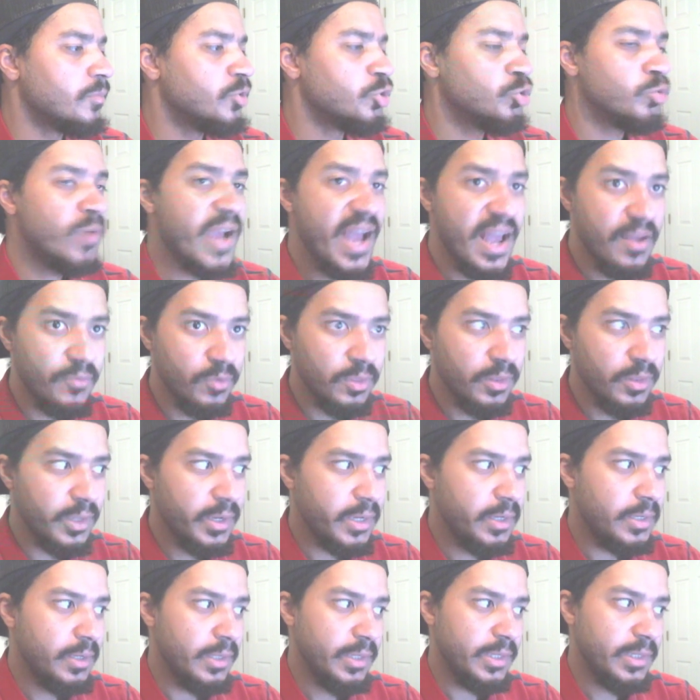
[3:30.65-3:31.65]

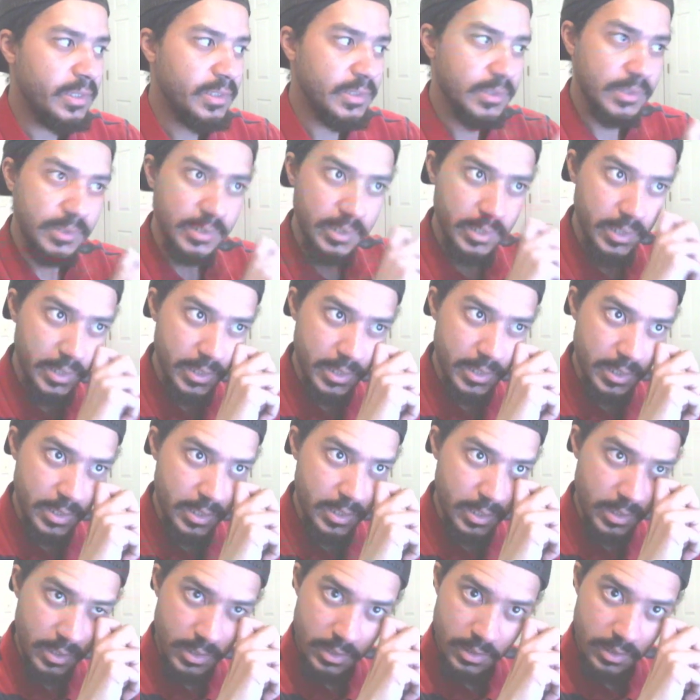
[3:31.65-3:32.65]
Traveling is
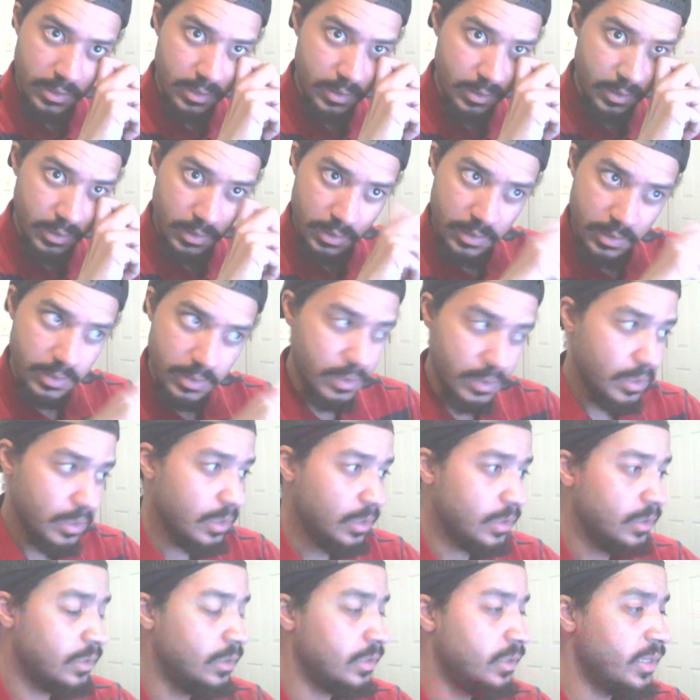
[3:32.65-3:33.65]
the
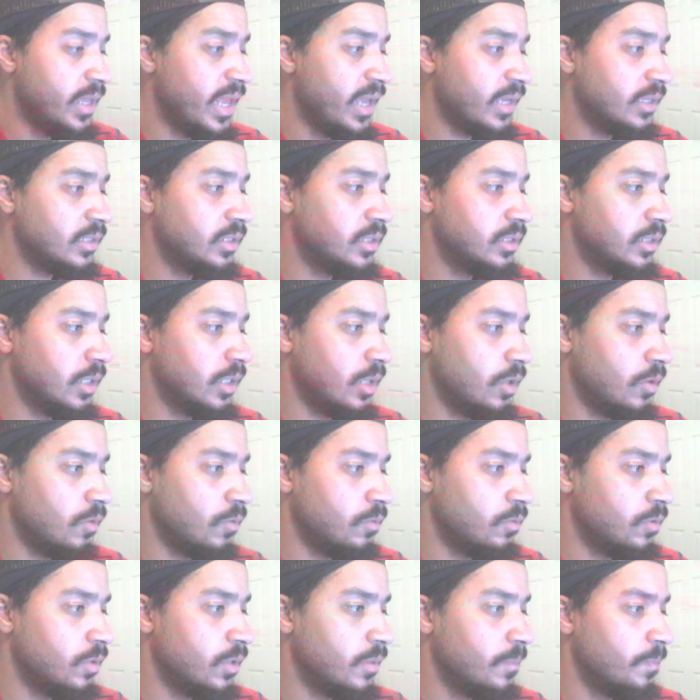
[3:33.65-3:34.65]
next
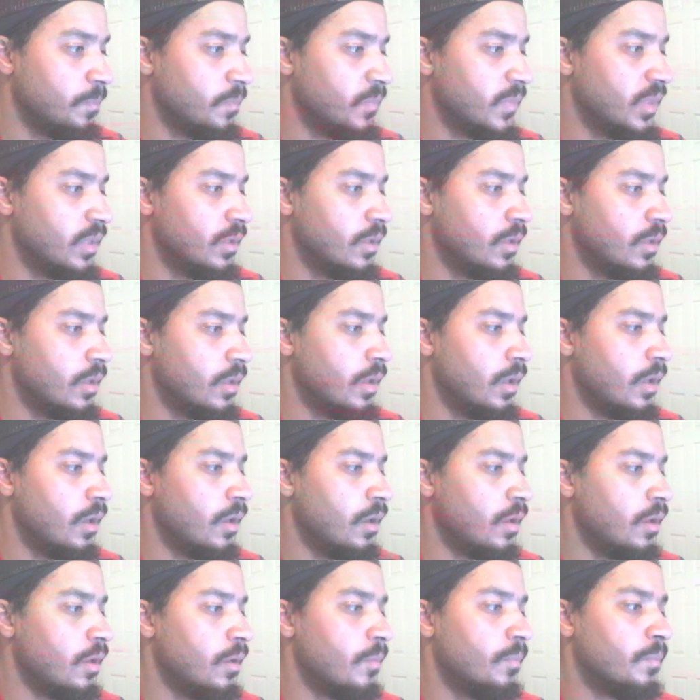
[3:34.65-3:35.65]
song.
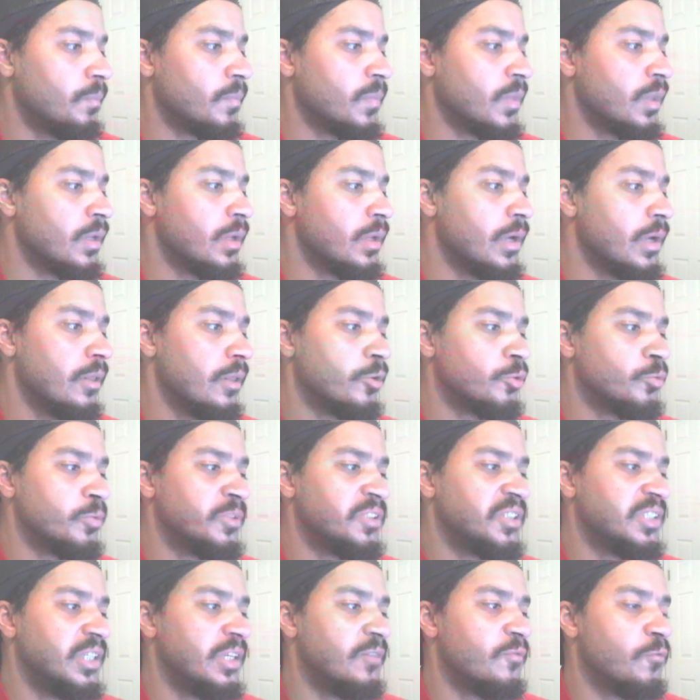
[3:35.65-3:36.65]
Colors
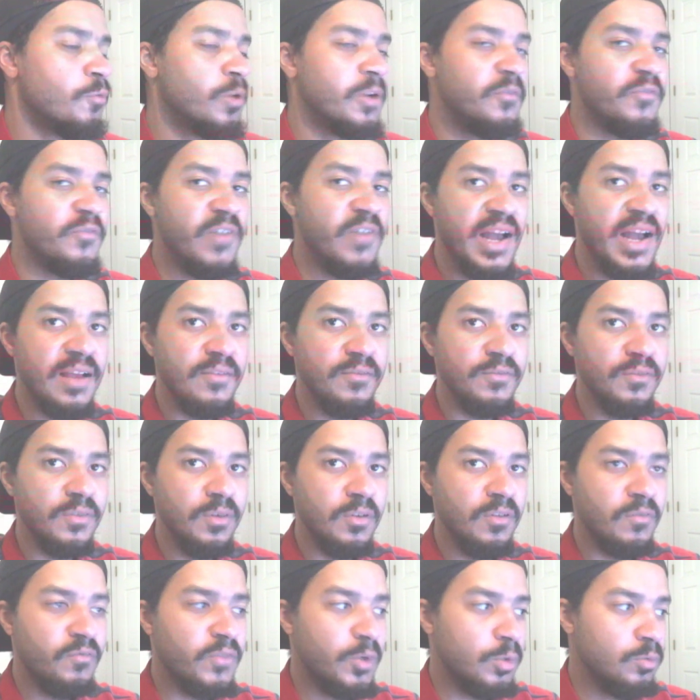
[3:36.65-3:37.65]
received 45
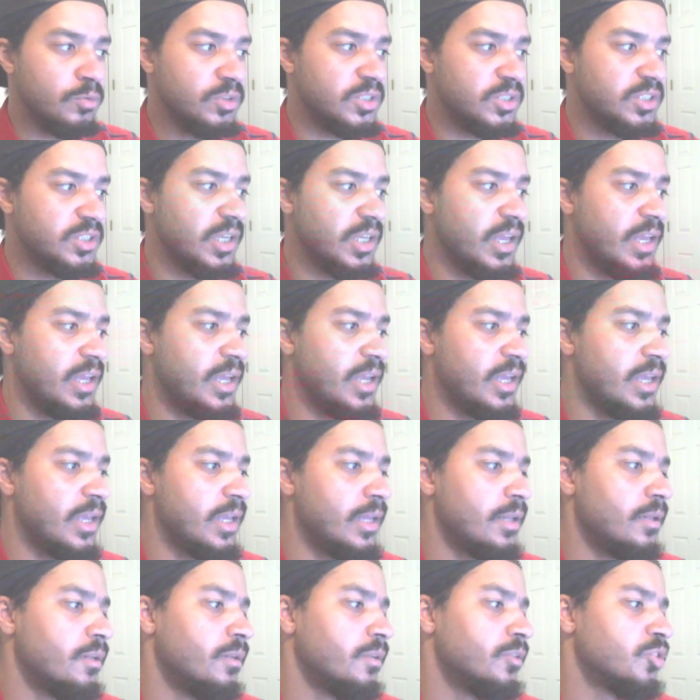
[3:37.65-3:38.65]
votes,
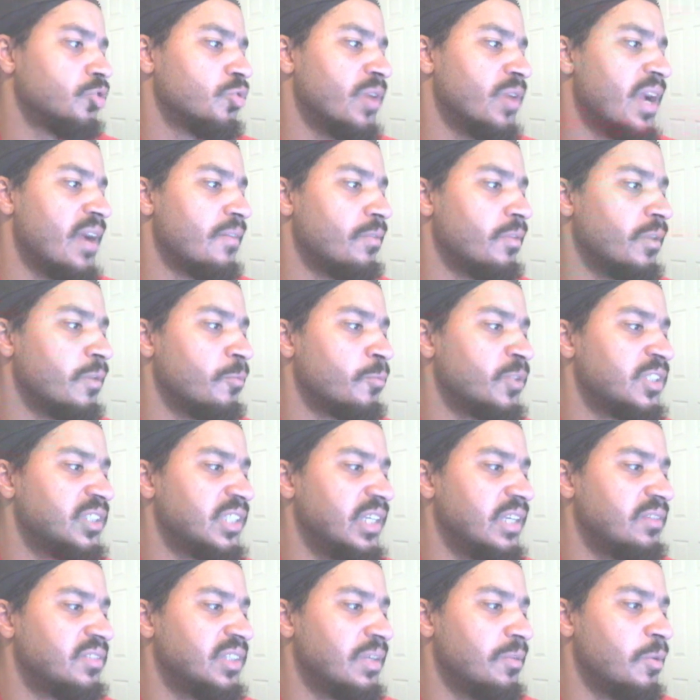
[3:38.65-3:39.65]
and Traveling
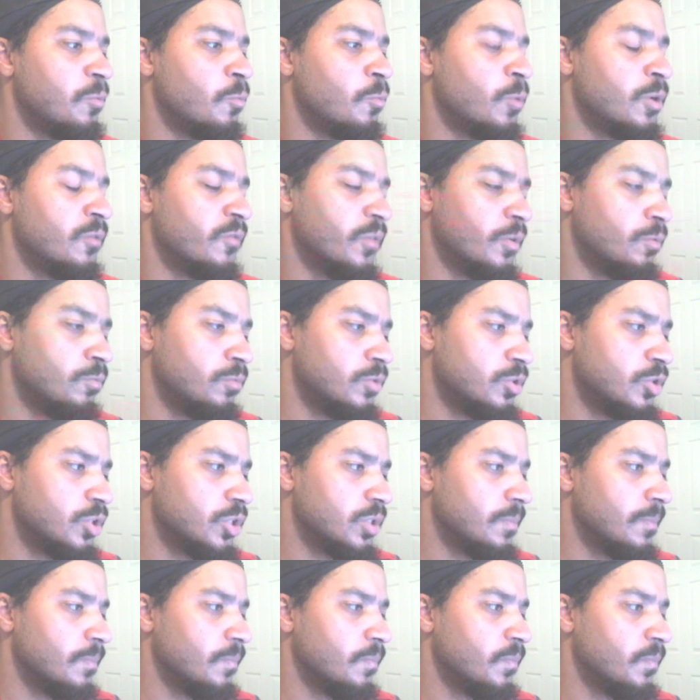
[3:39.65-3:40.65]
received 71
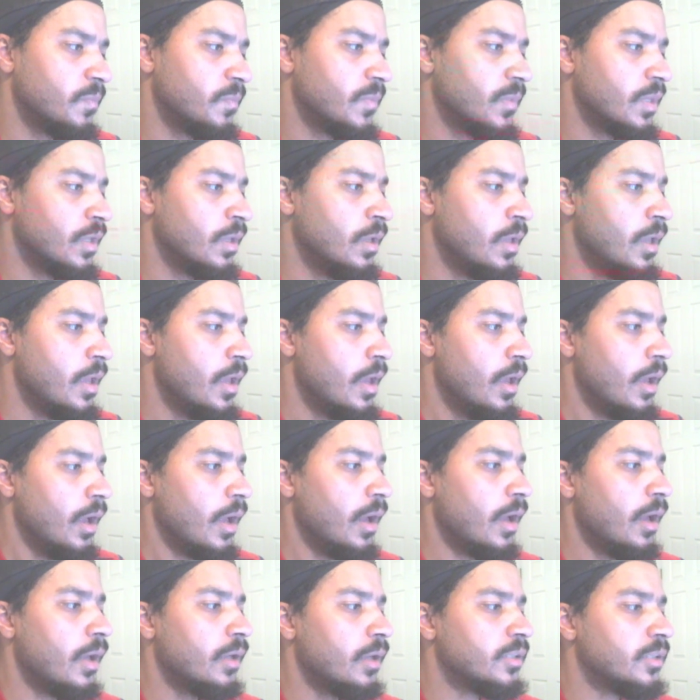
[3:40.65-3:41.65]
votes.
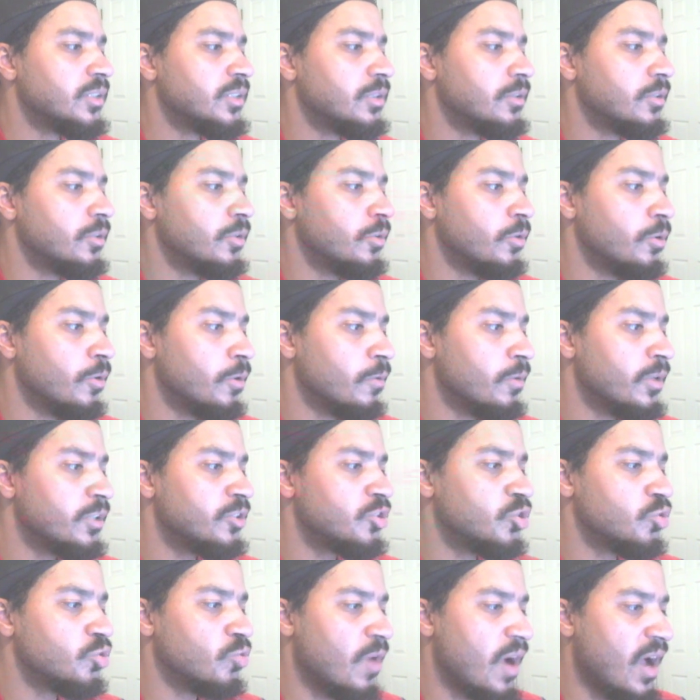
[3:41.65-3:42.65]

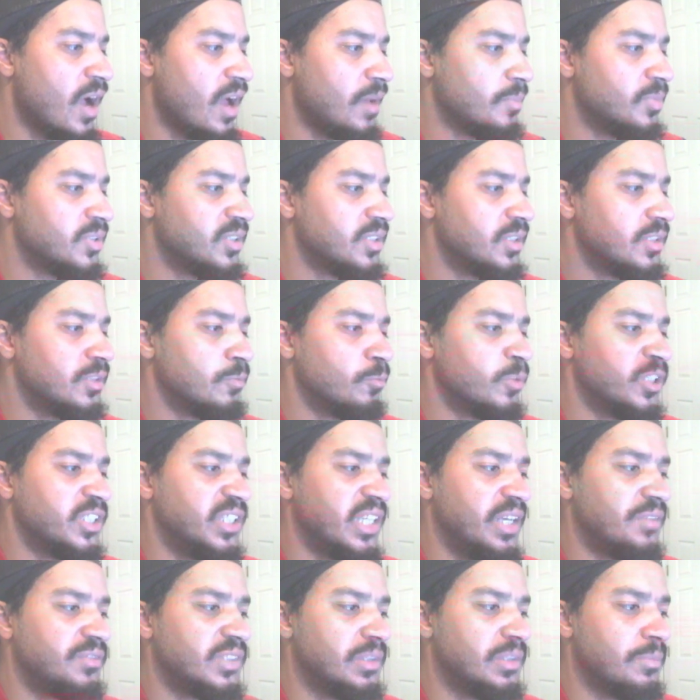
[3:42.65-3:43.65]
Sakura Drops
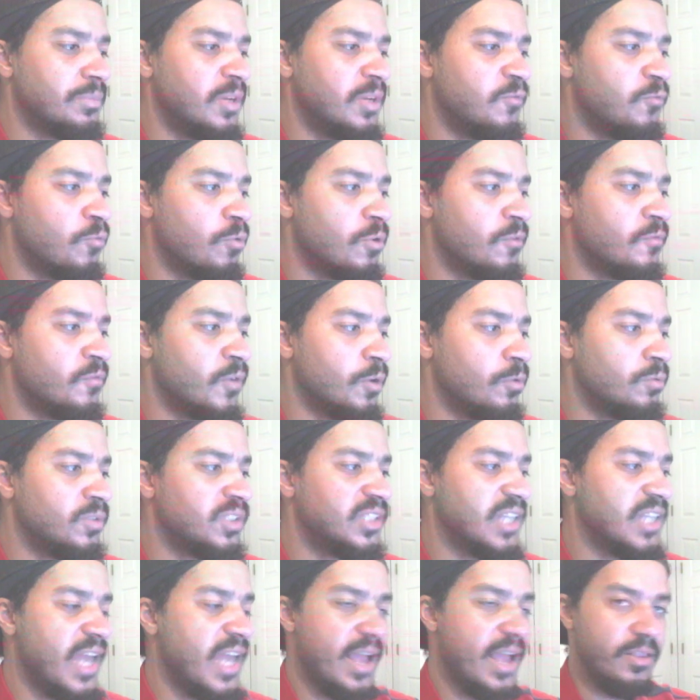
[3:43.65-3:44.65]
received 74
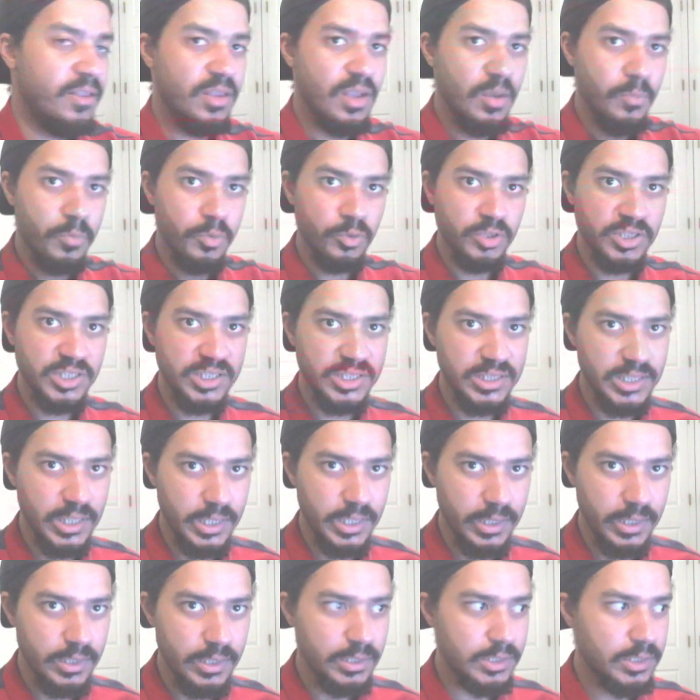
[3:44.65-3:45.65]
votes at number
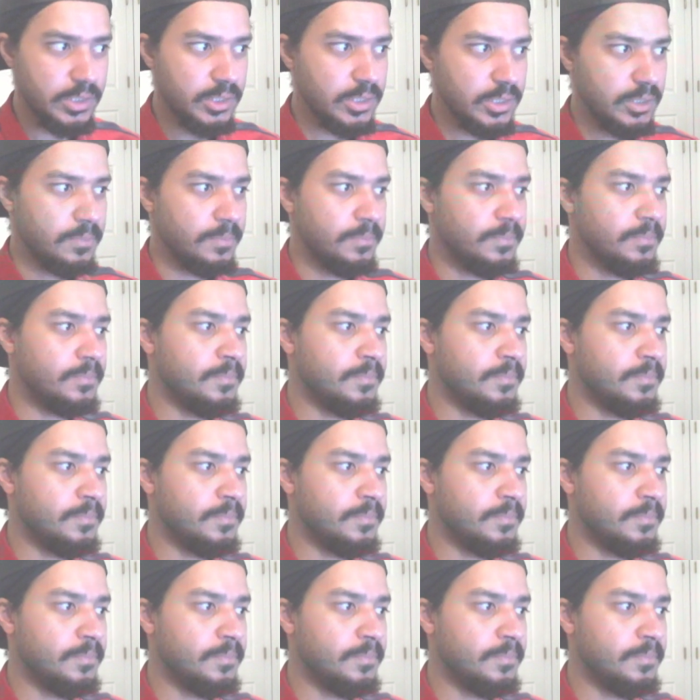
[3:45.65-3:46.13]
6.